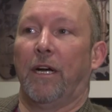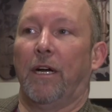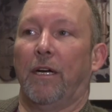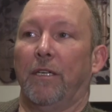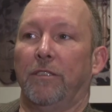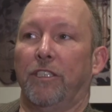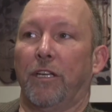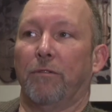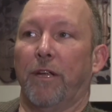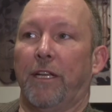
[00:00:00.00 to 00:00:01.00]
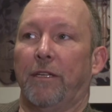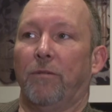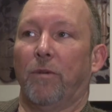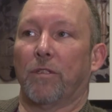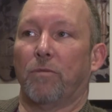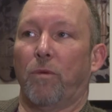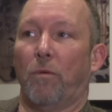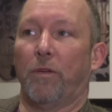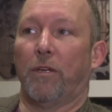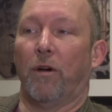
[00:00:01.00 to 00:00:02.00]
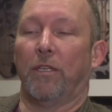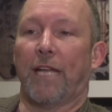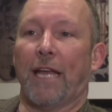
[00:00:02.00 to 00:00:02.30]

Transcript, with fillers: uh, generating what's what we call an